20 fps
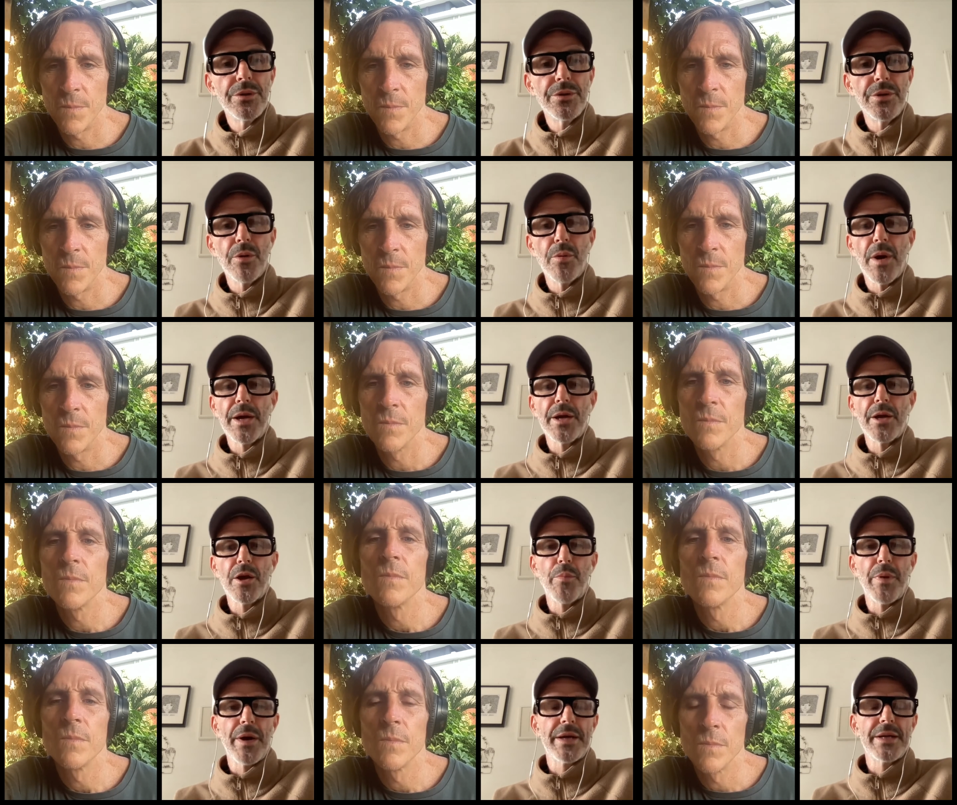Speaker 1: Do I
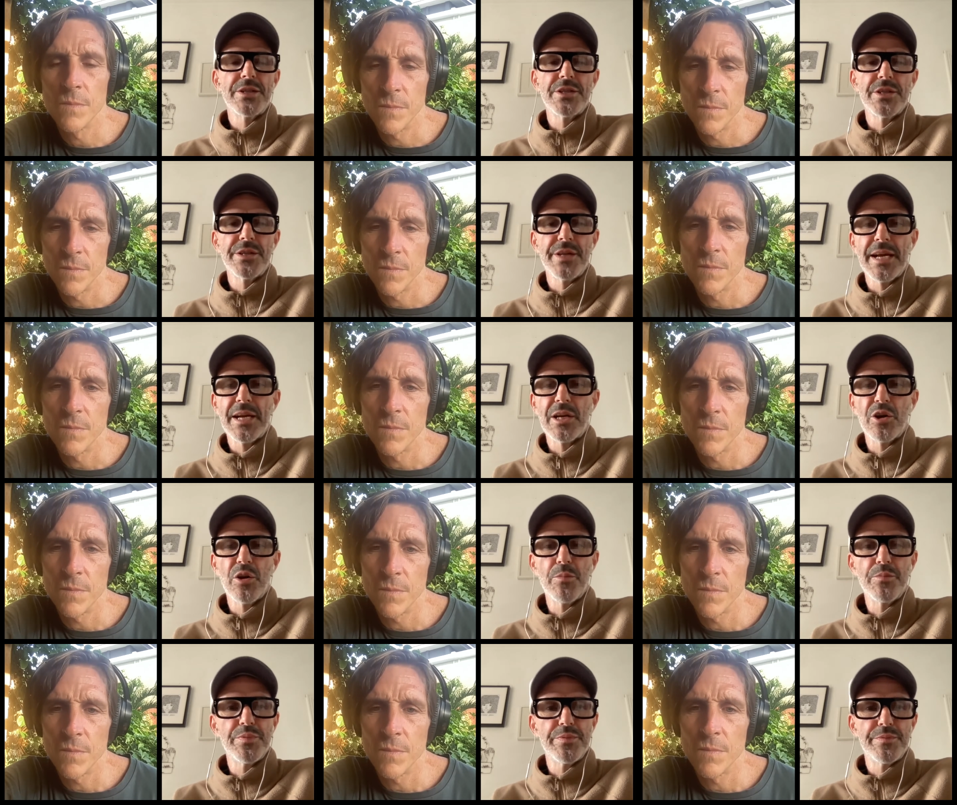go back into
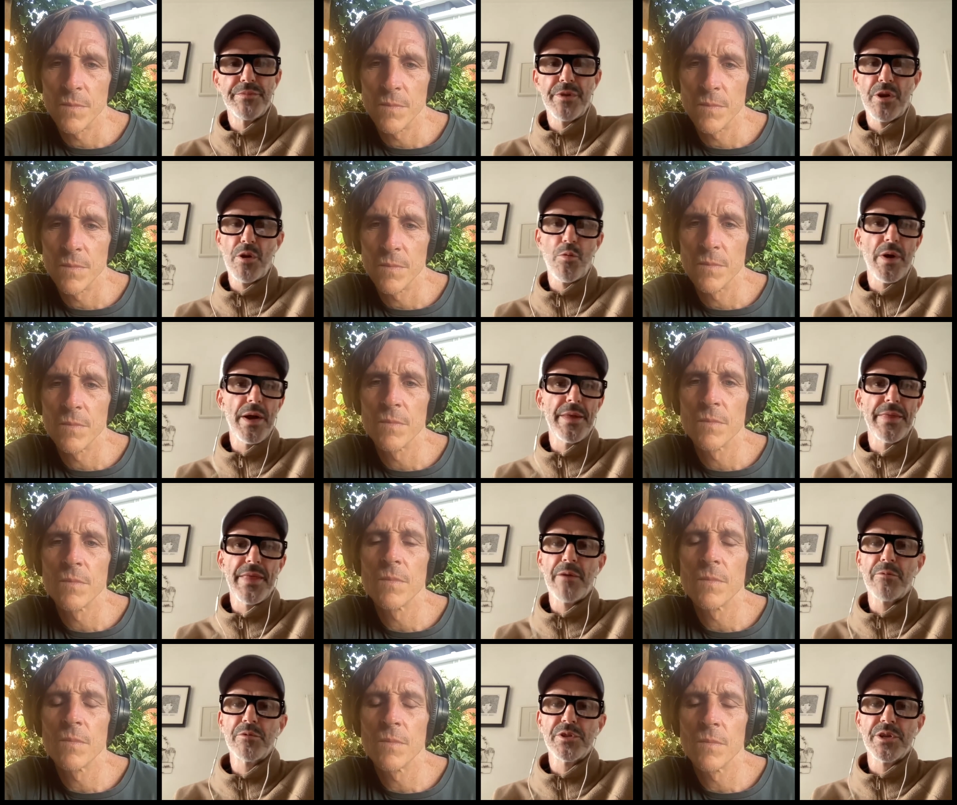nightclub? No way
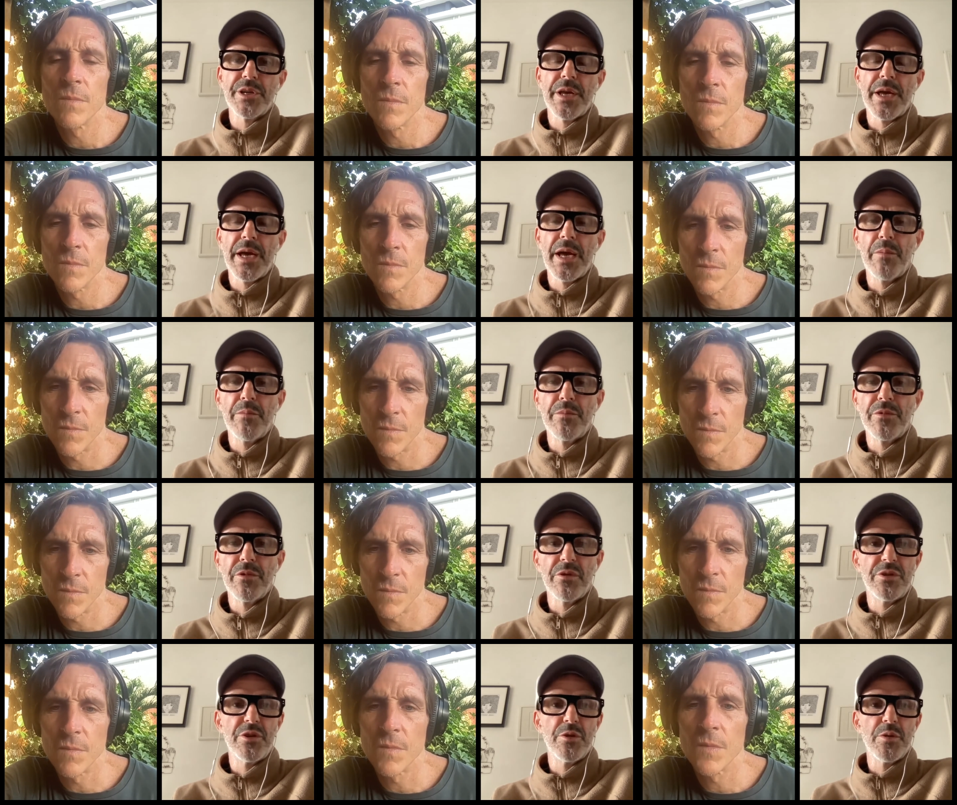that was going to happen.
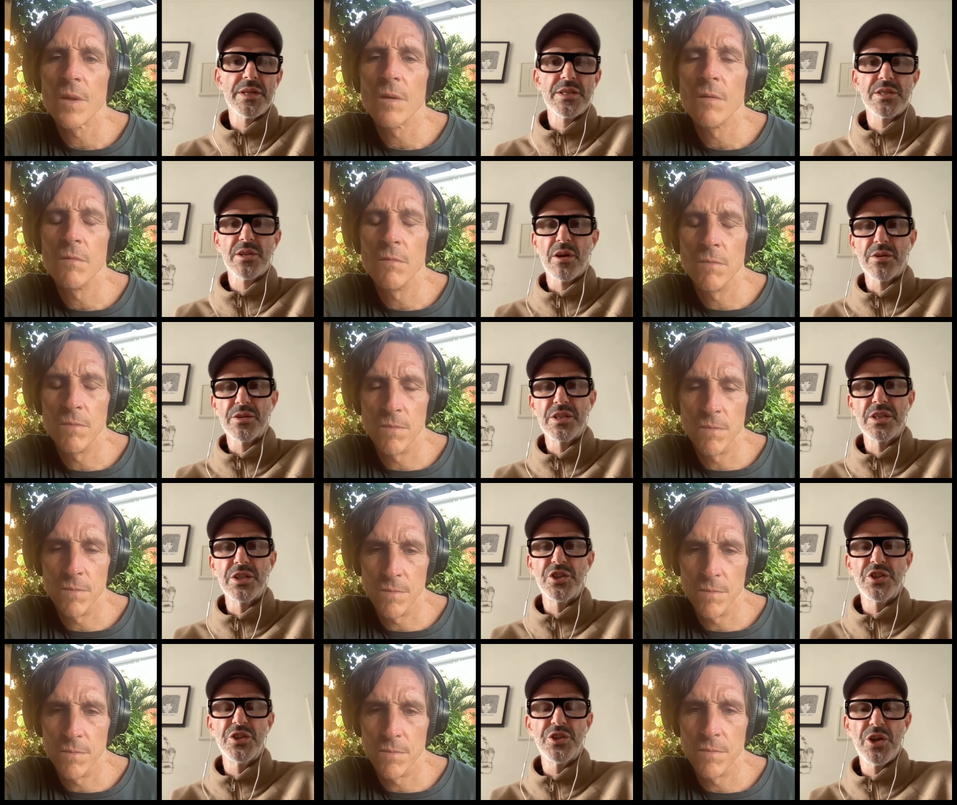Or do I start
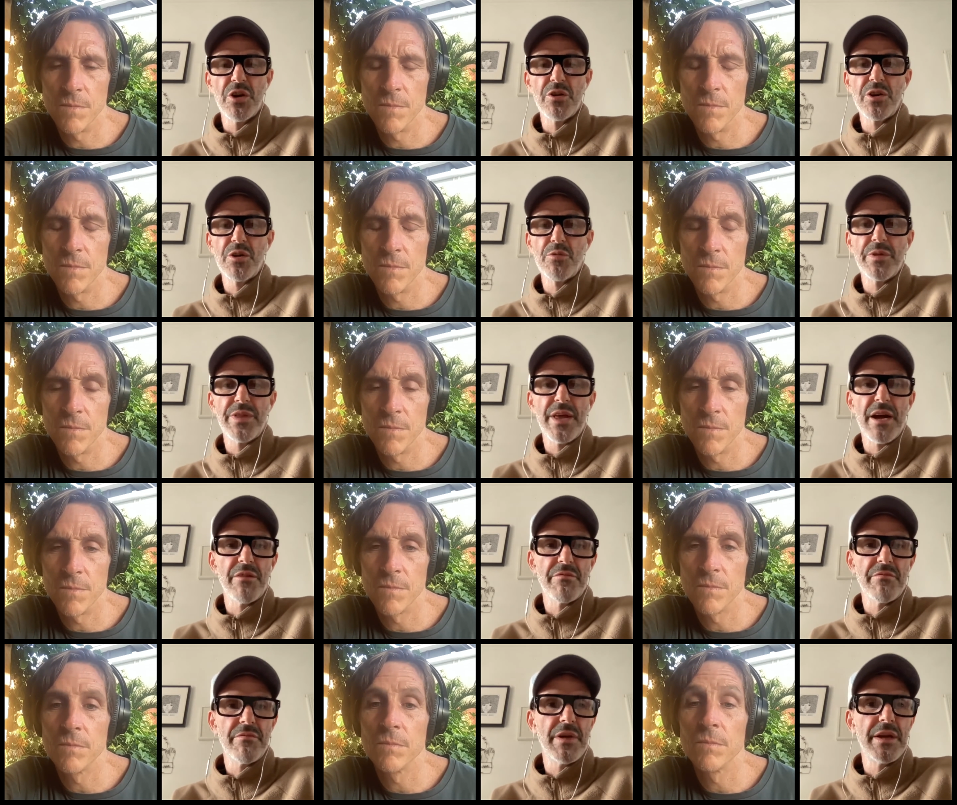teaching yoga
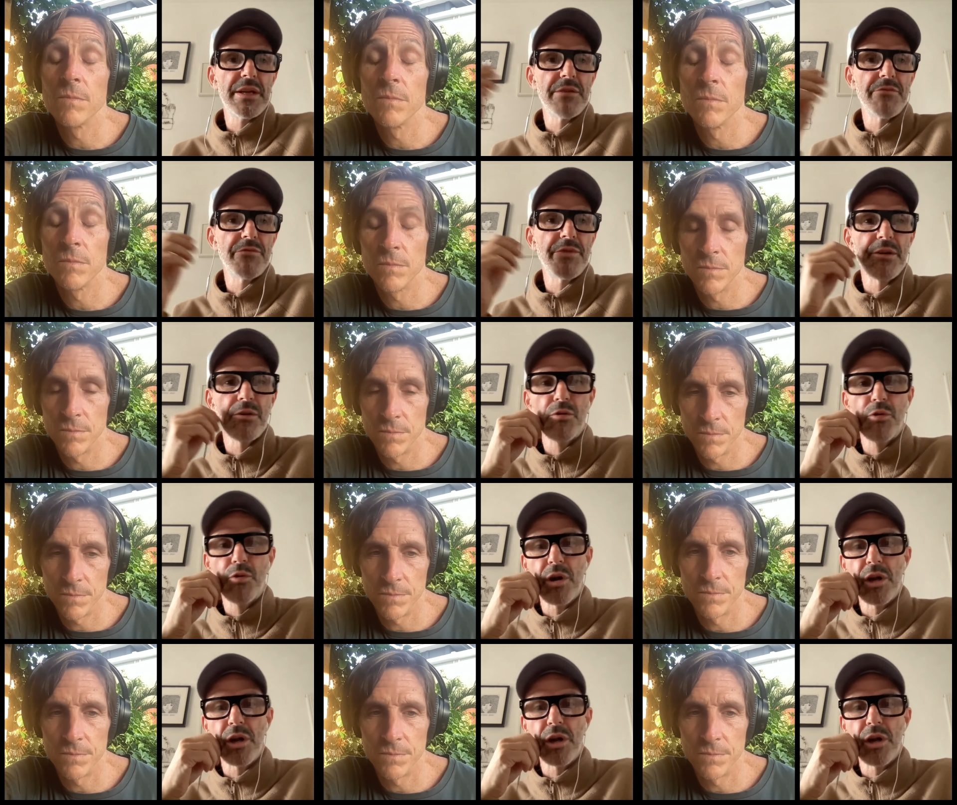without any real